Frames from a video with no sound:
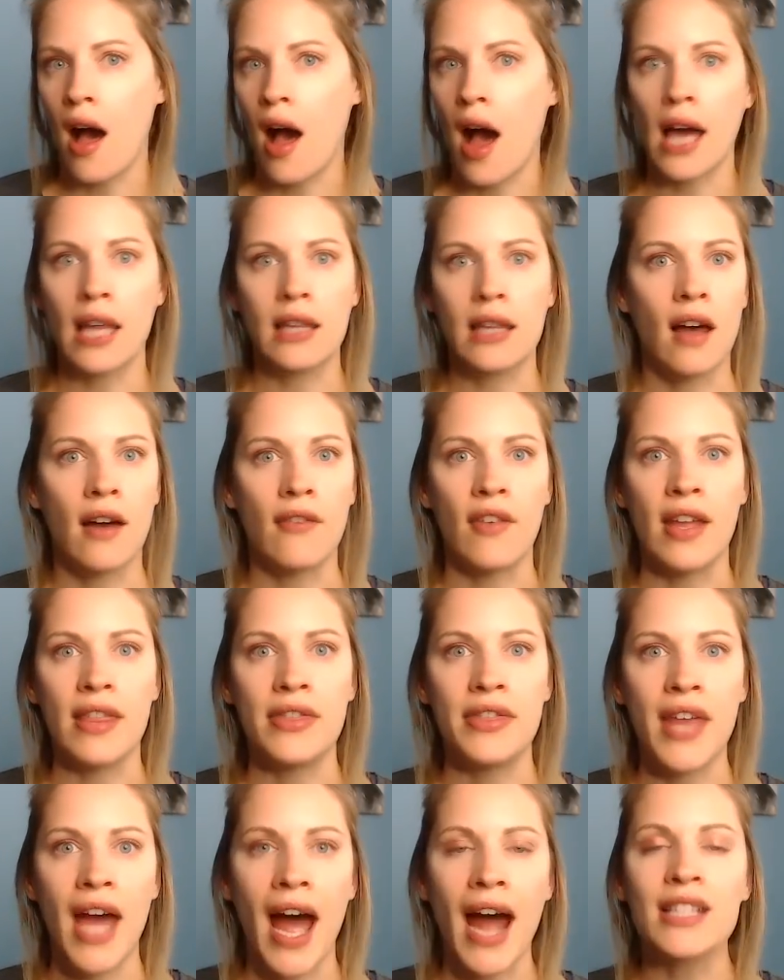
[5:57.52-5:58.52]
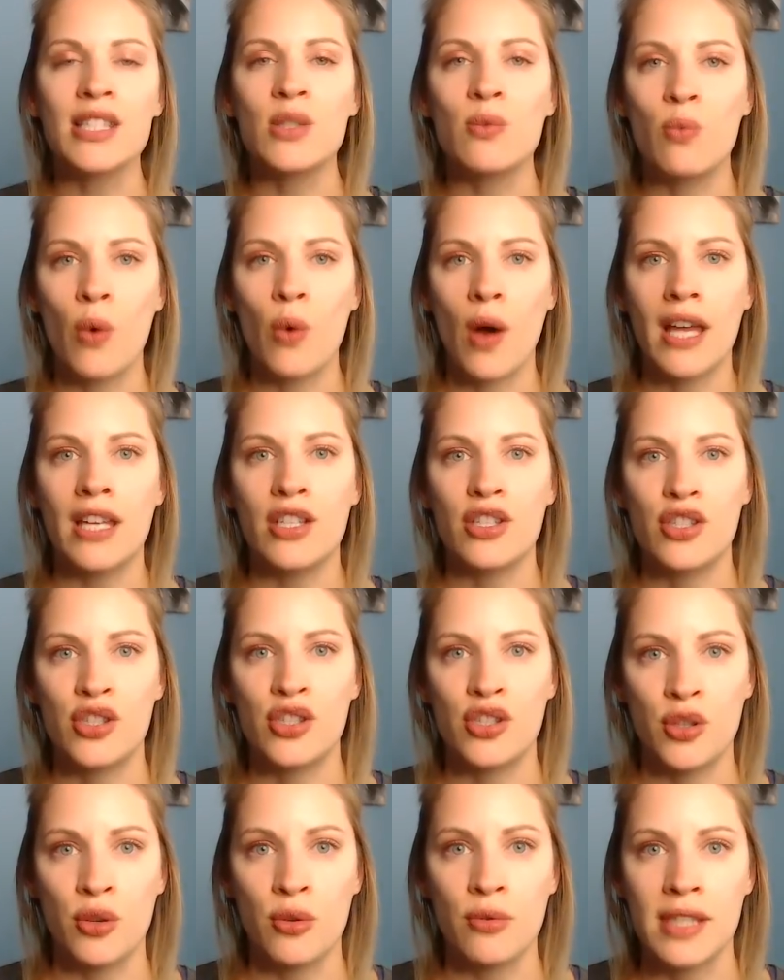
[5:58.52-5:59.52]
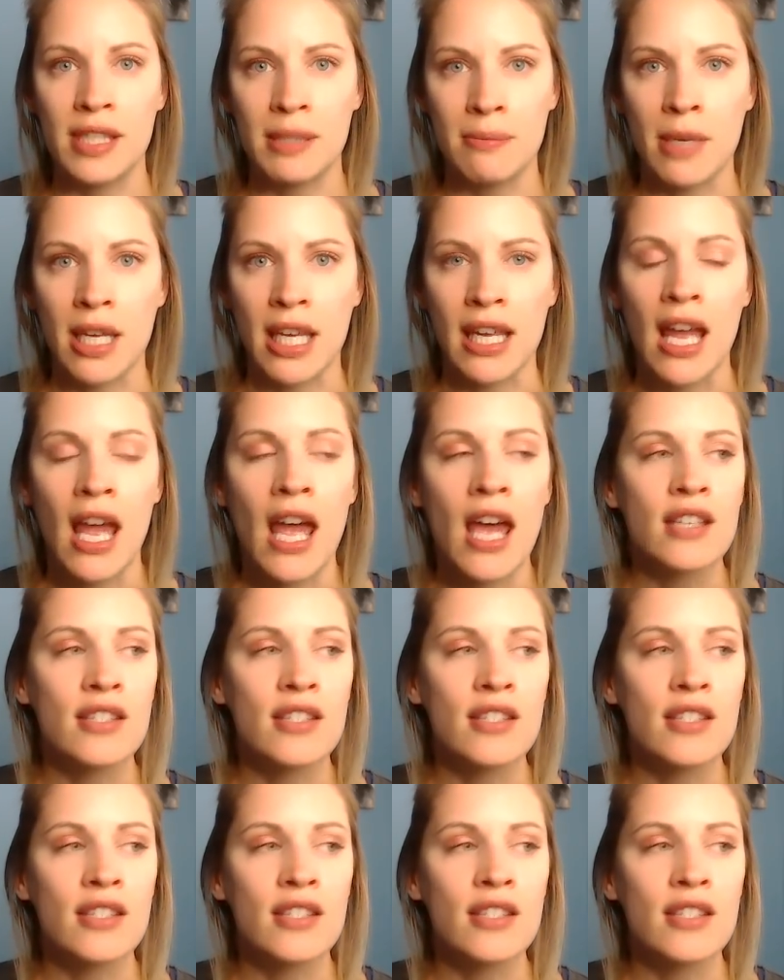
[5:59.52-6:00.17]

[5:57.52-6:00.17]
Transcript: I love it. That's what suits me.